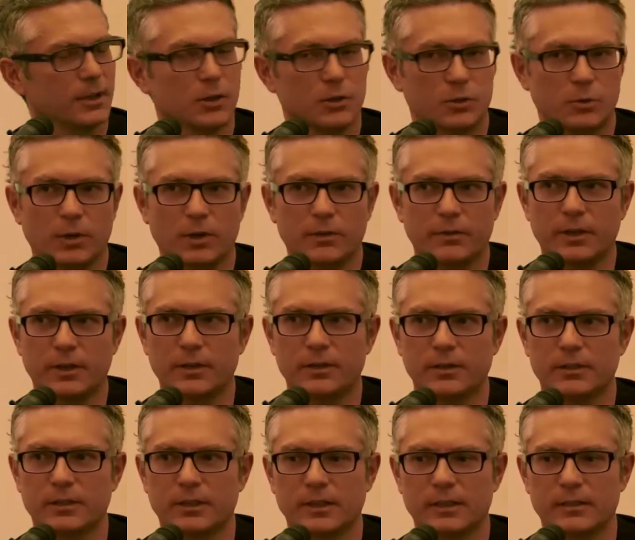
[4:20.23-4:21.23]
twelve
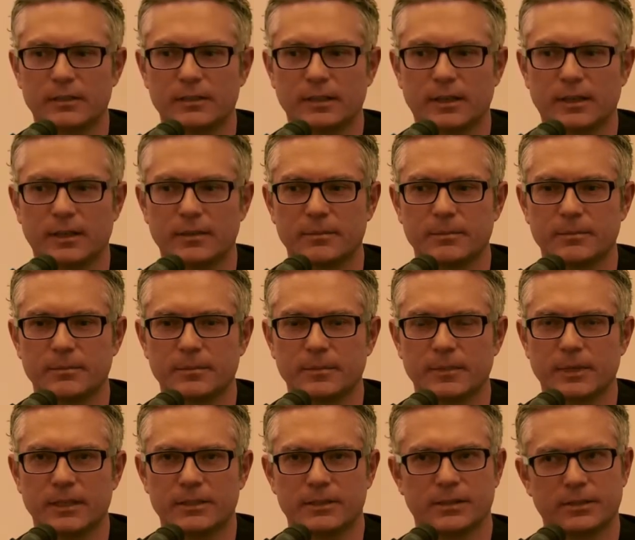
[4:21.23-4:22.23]
years, and it's um,
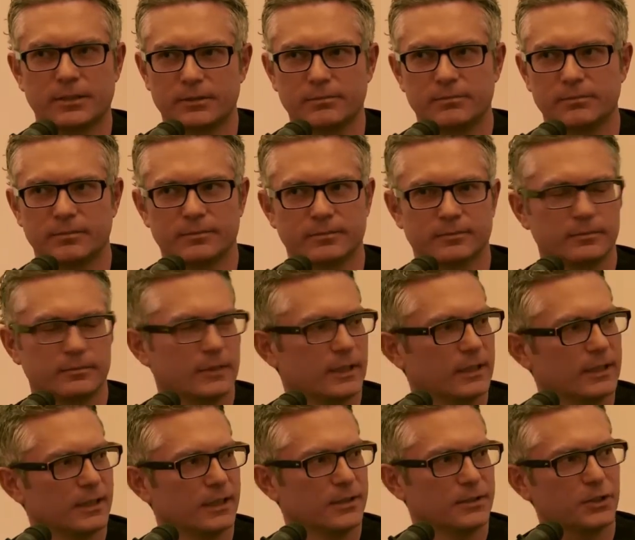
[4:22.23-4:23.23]
it's in
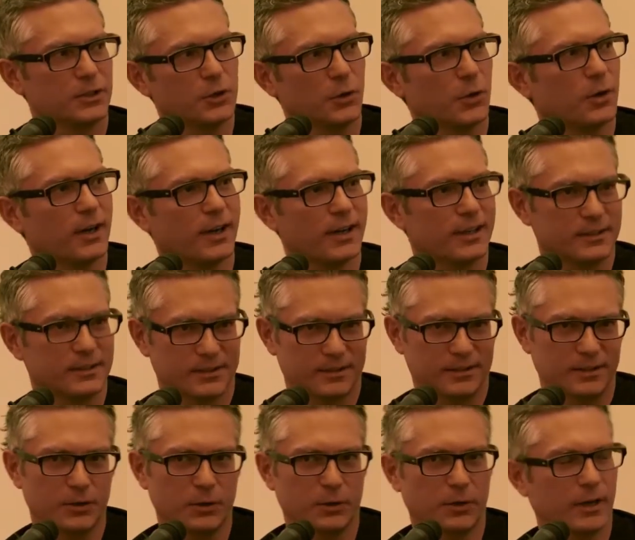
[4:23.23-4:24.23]
it's in your
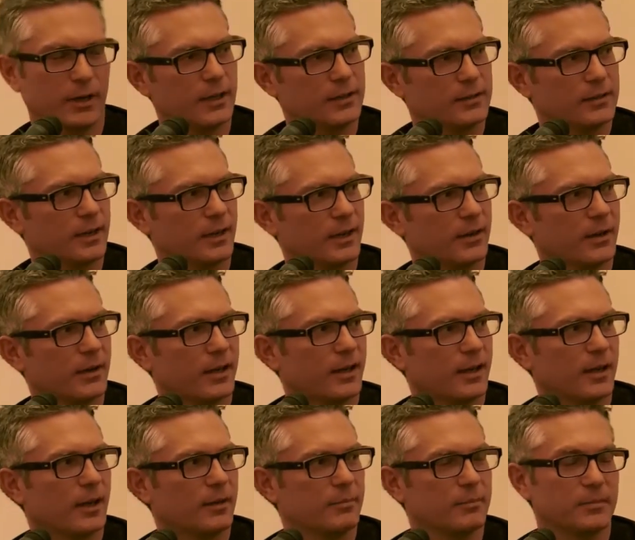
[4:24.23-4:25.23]
hands, in your hands now. Uh,
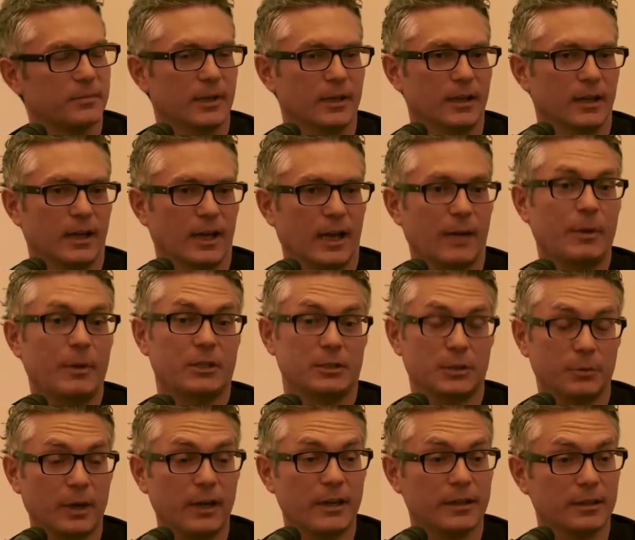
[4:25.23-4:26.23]
I'm I'm
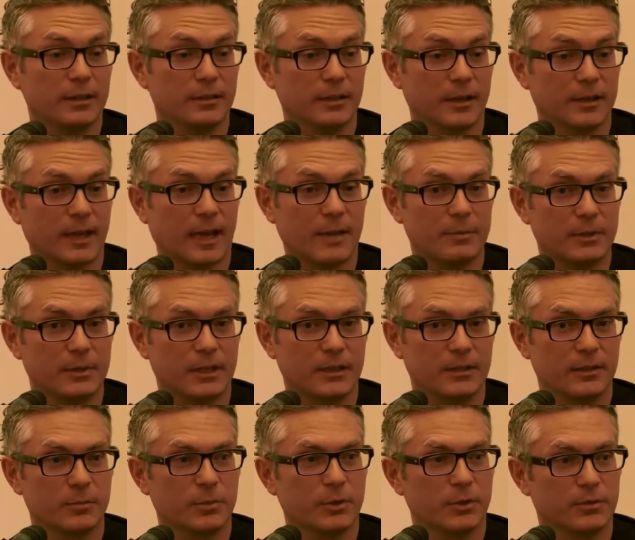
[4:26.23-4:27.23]
actually writing the adapting
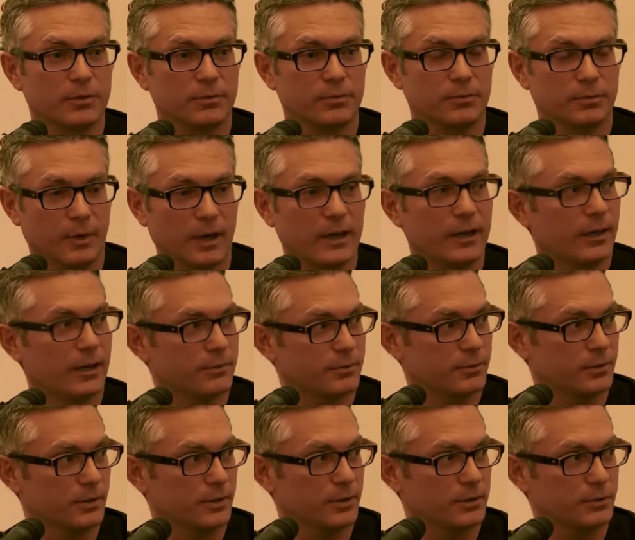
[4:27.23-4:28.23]
the book right now
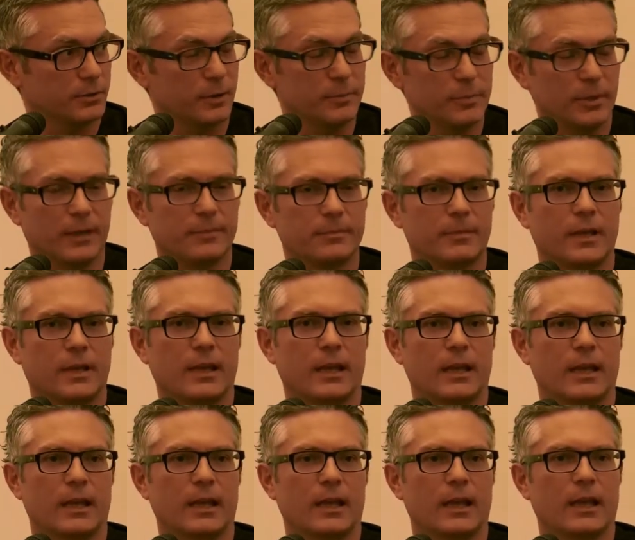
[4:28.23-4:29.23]
for a screenplay. How's
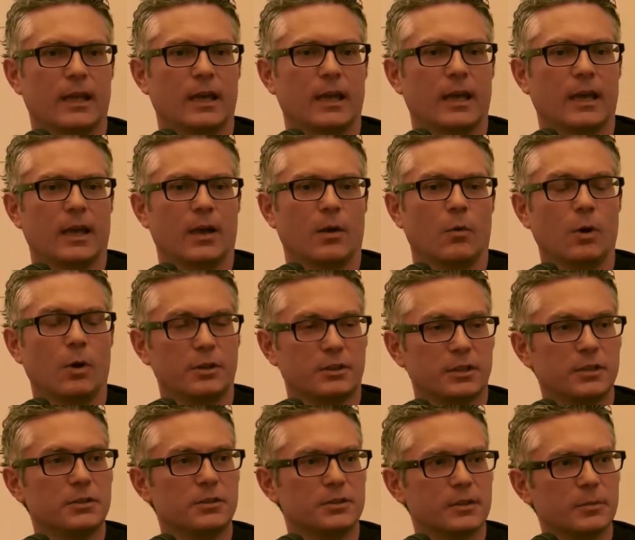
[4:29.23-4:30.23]
that? Well, it's
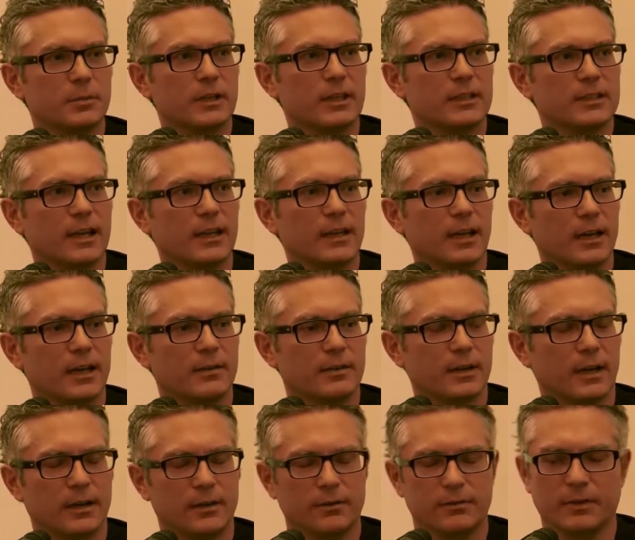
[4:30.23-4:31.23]
interesting because I, I
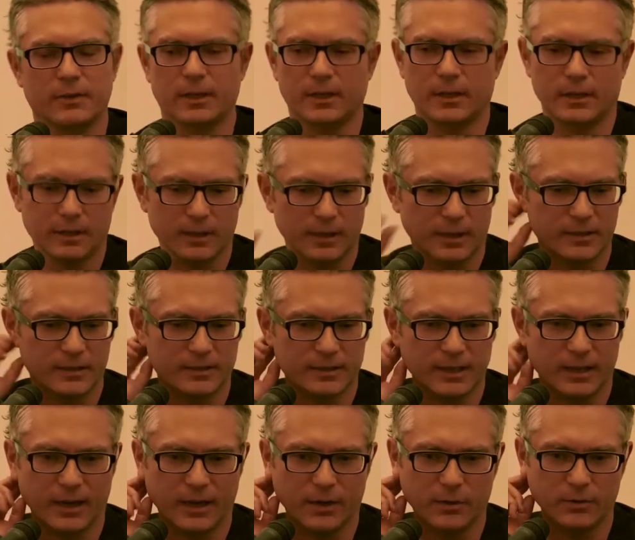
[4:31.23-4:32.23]
kind of uh,
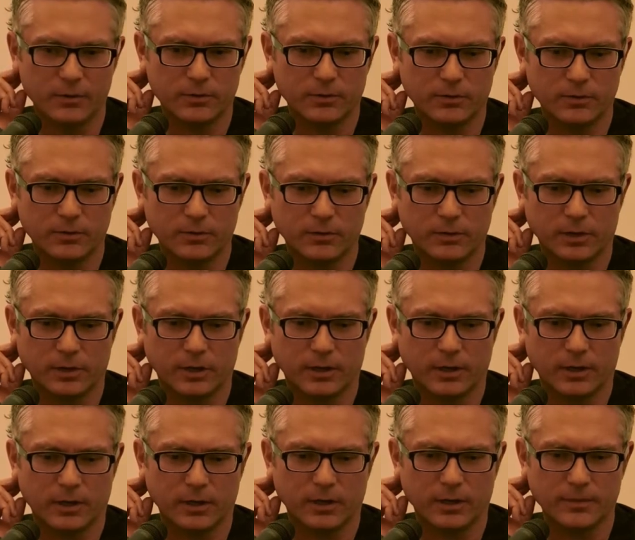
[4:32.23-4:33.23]
set out
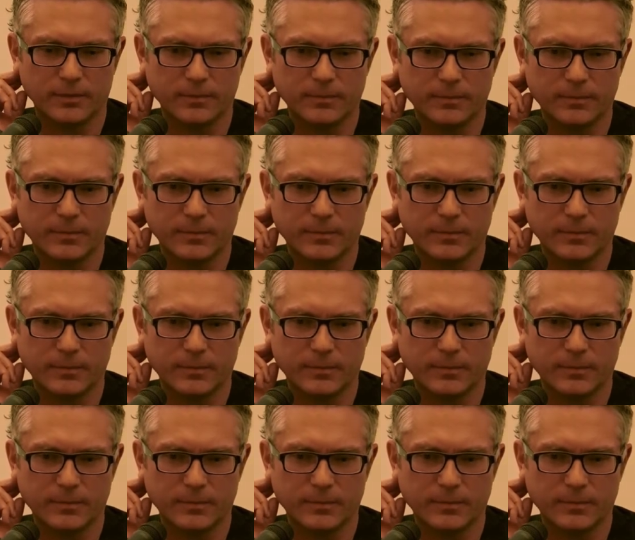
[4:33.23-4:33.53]
uh,